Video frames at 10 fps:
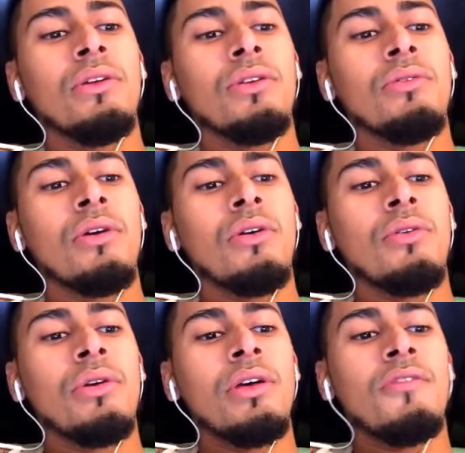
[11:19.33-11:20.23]

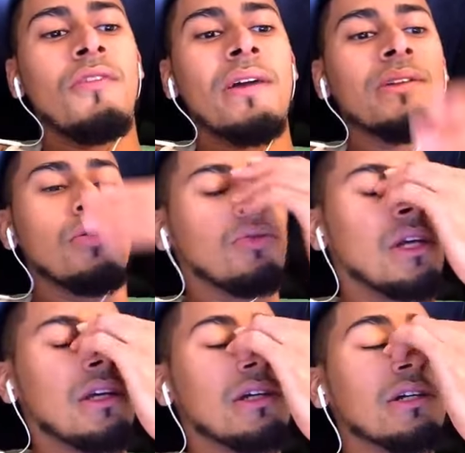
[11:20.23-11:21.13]
if I don't
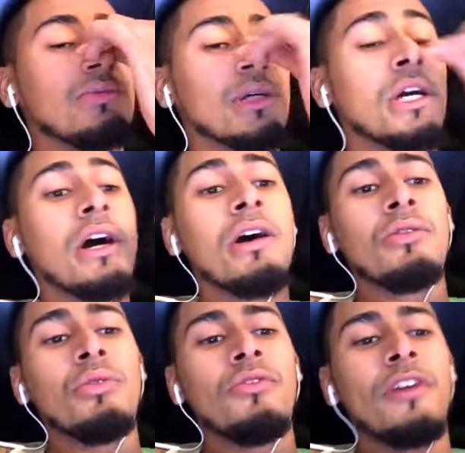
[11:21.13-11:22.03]
get good with God
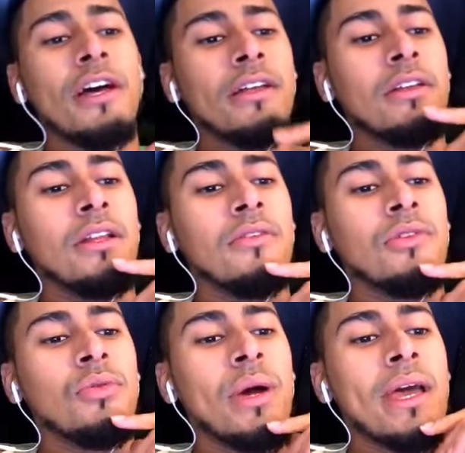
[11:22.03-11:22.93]
or if I live
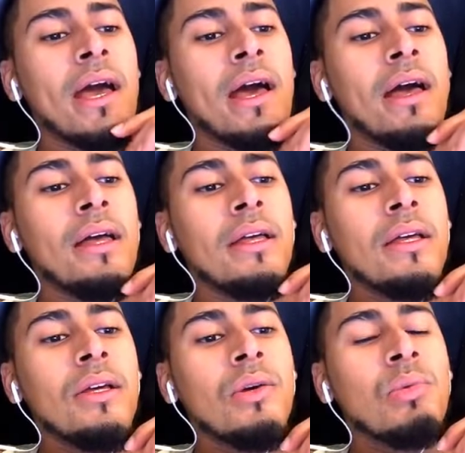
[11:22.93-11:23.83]
the way I
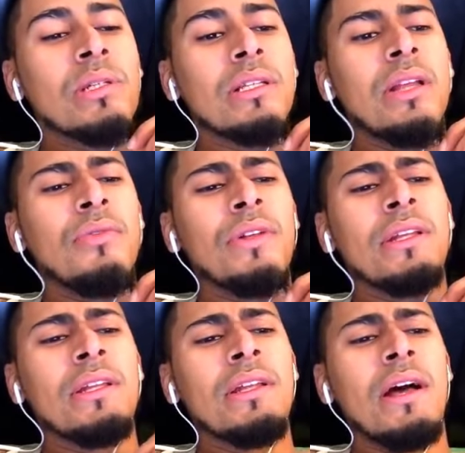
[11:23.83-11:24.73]
was living,
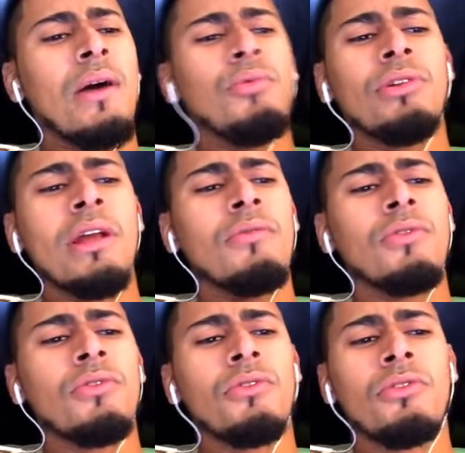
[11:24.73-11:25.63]
then I will
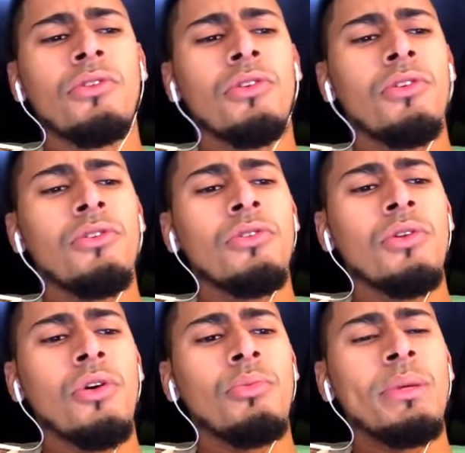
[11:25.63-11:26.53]
never,
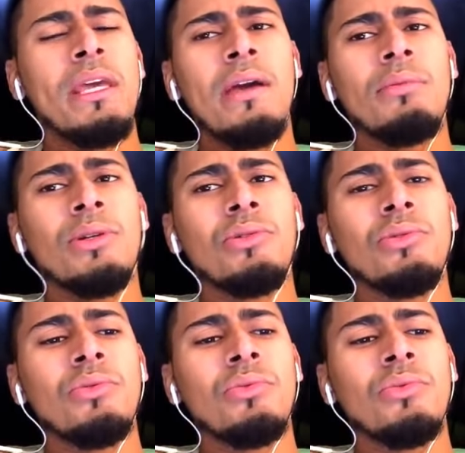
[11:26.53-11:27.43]
be able
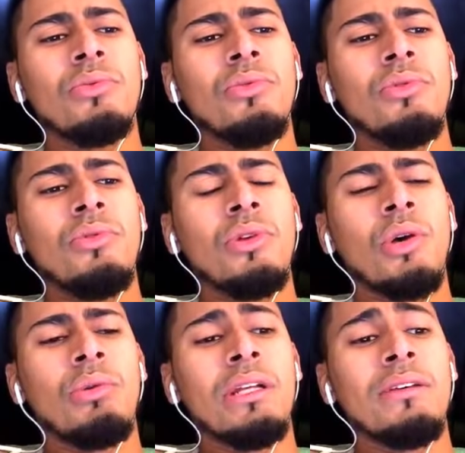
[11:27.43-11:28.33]
to,
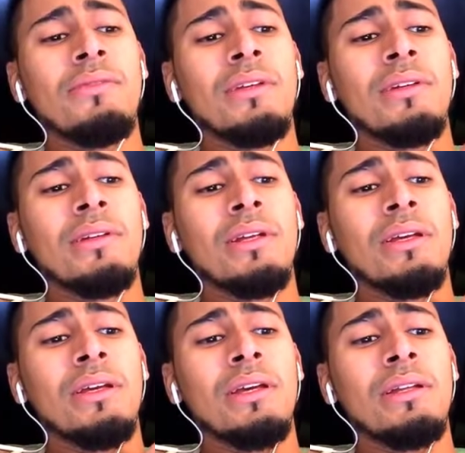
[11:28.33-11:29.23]
live in
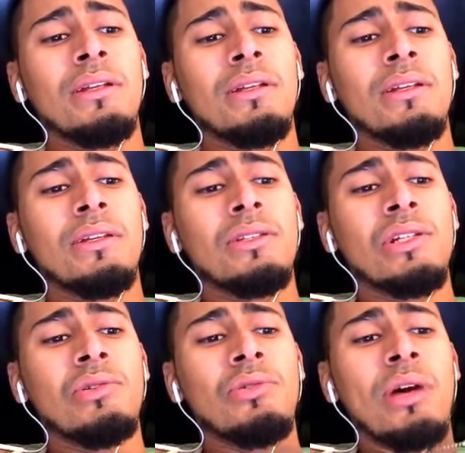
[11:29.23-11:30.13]

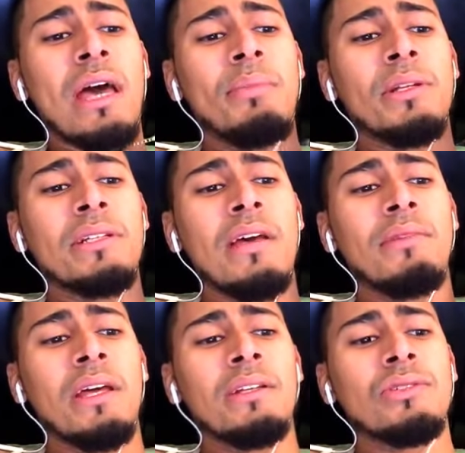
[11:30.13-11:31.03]
eternal happiness, have
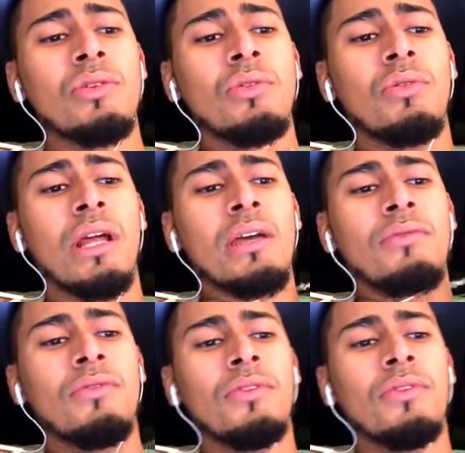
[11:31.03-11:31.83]
that eternal life,